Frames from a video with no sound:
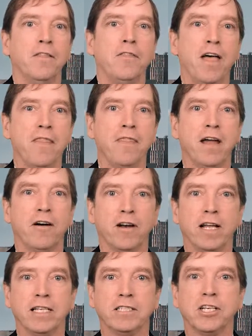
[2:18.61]
Then there
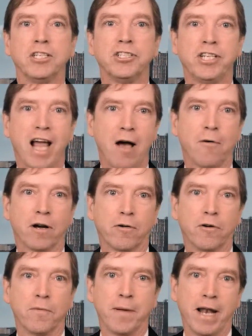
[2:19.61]
is Showa
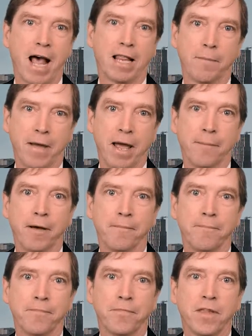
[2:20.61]
Group in Alabama,
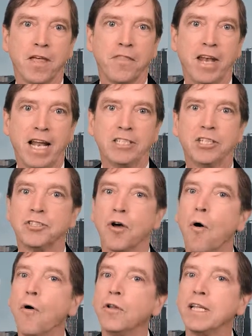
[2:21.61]
the nation's
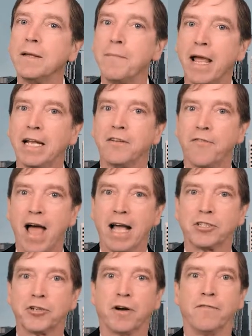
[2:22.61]
only
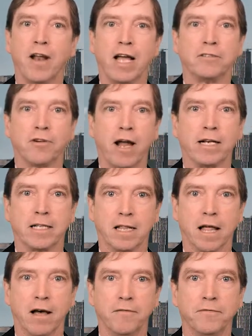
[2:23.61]
manufacturer of nitrite
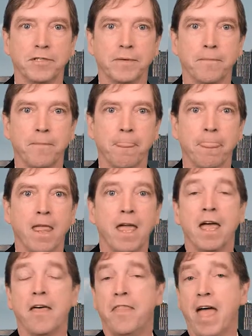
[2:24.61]
gloves.
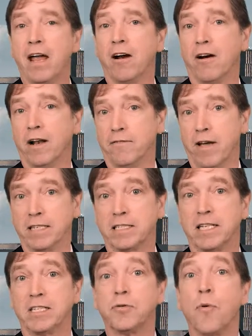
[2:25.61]
They are
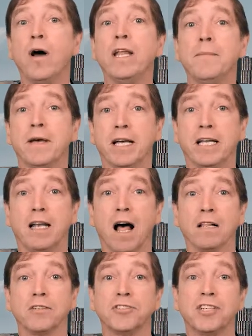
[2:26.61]
investing $20 million
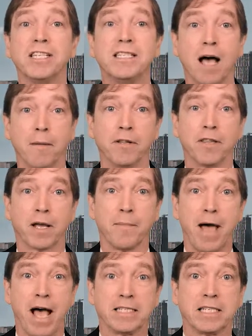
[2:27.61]
to double the
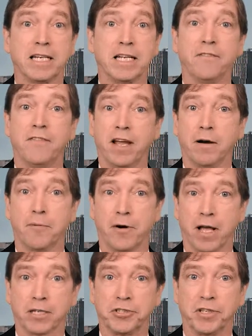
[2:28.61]
capacity of their
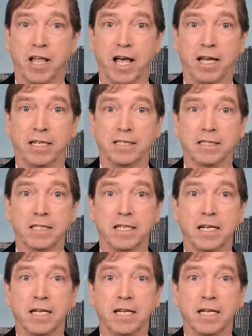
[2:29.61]
production lines.